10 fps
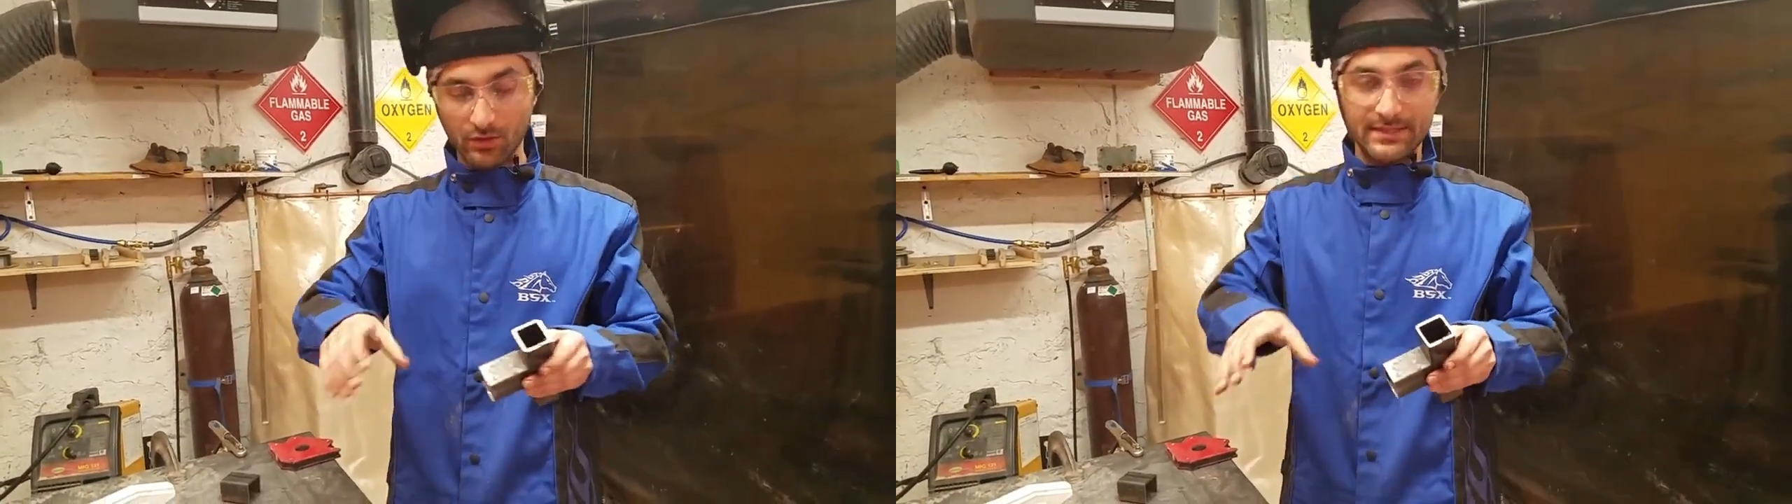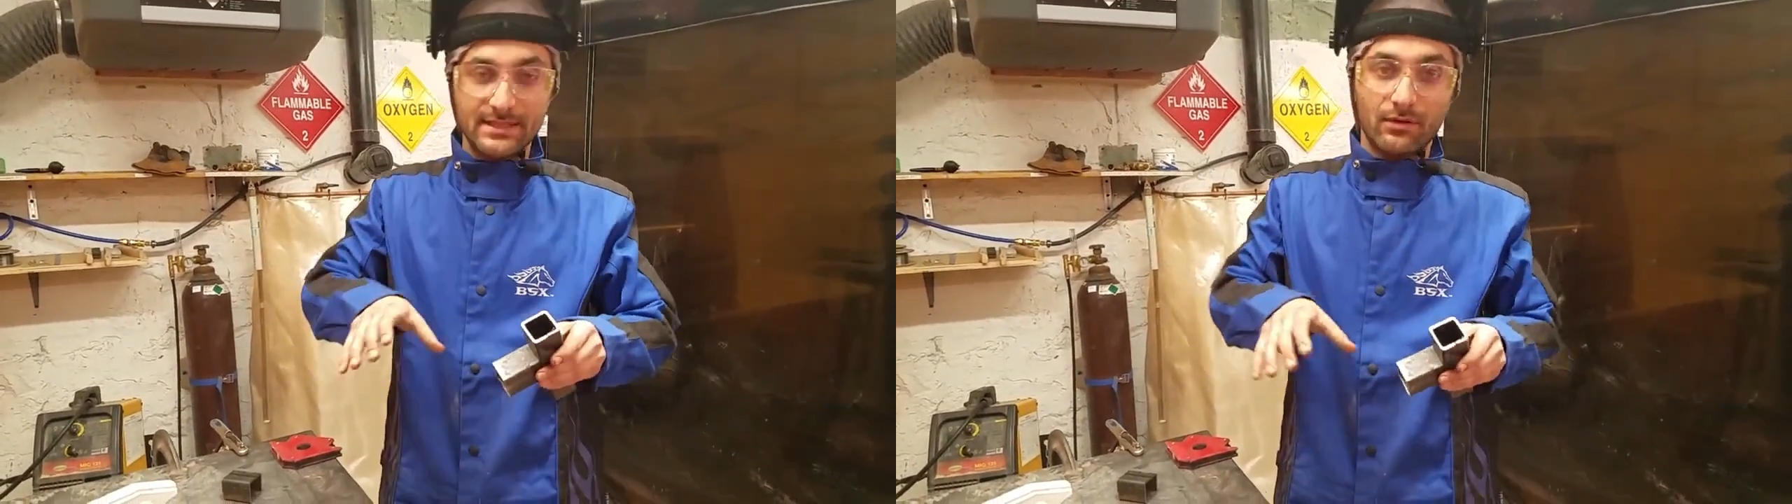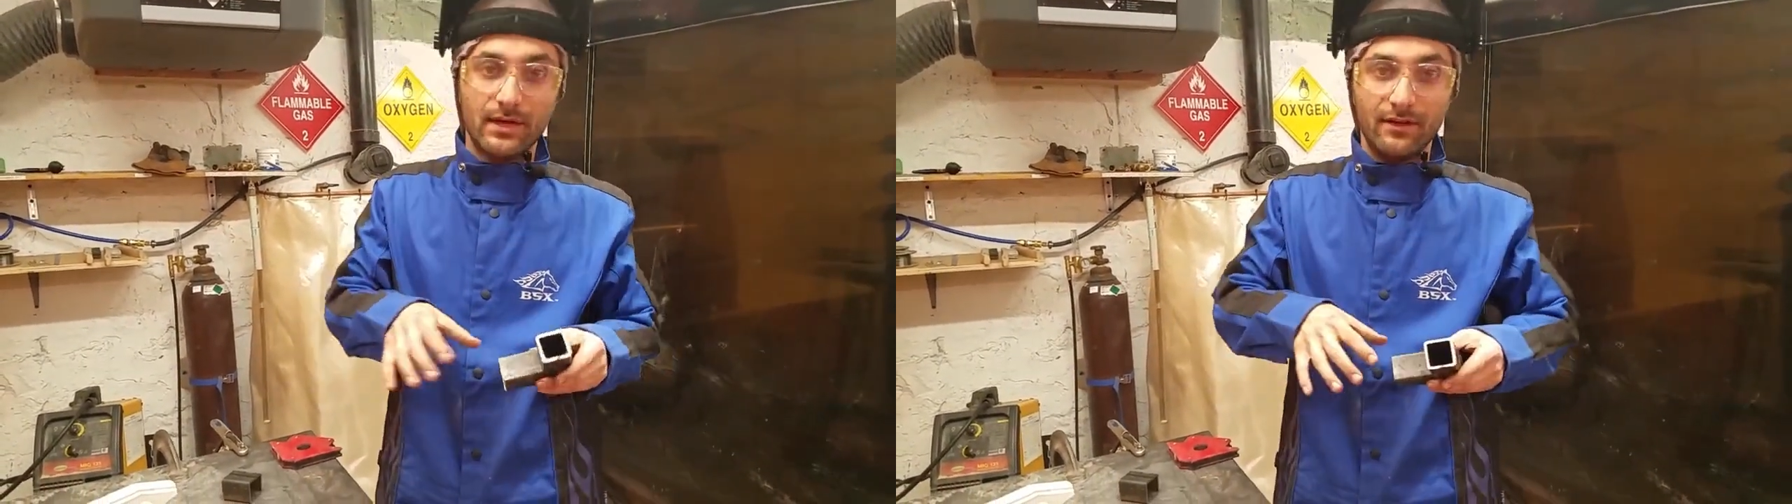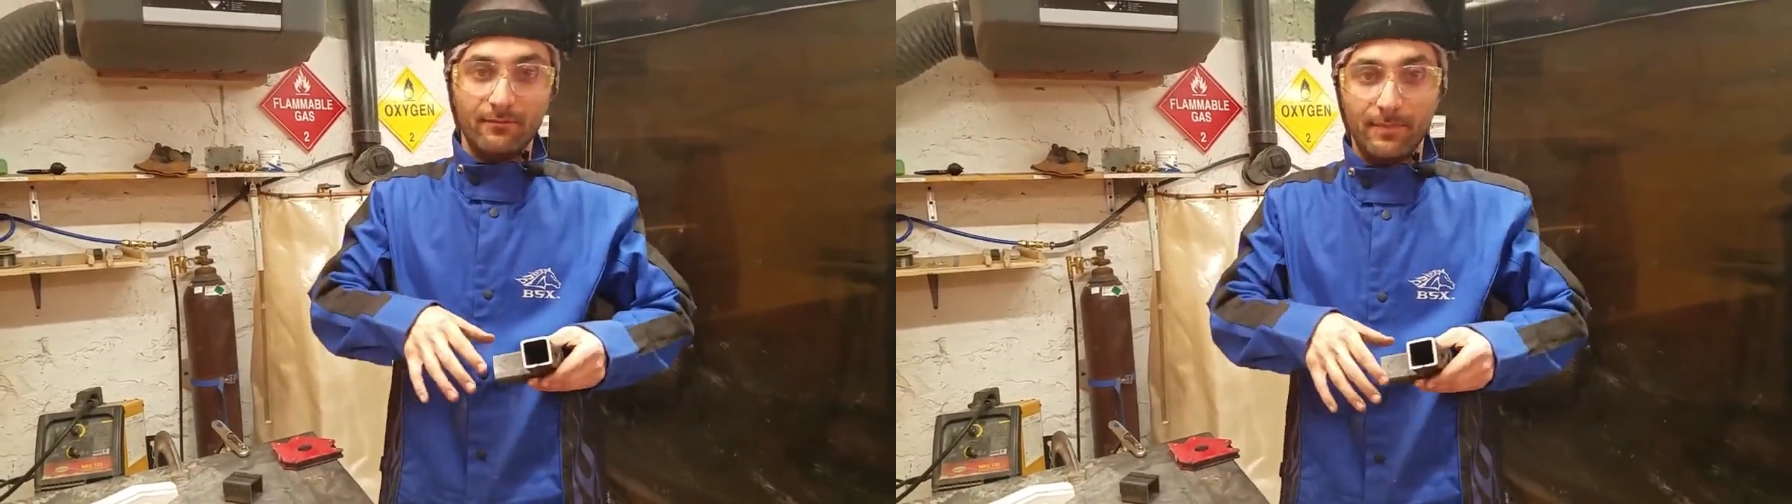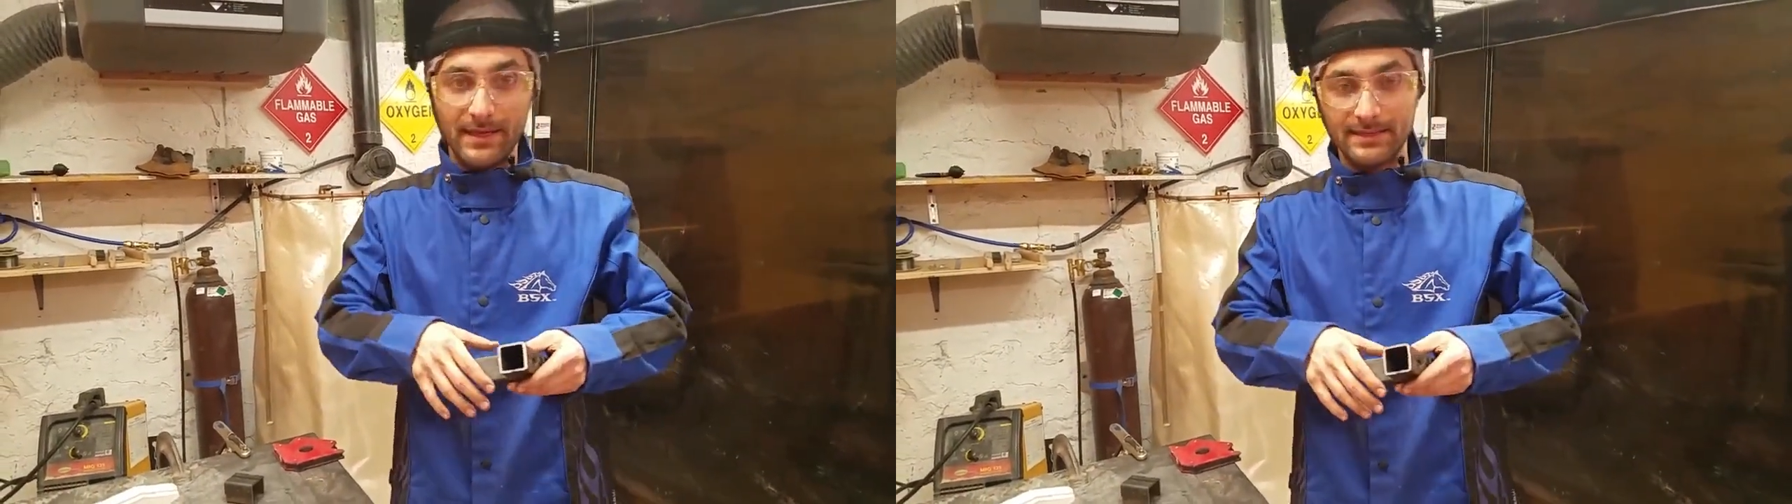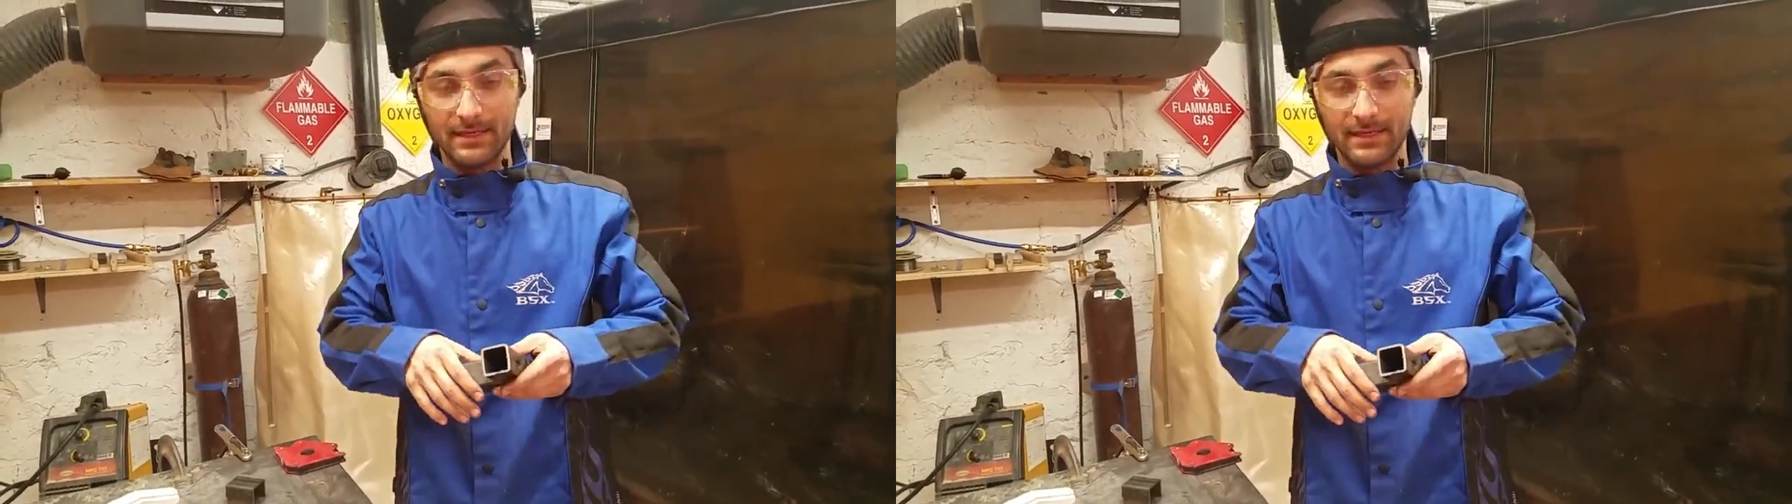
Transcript: you can still kind of bend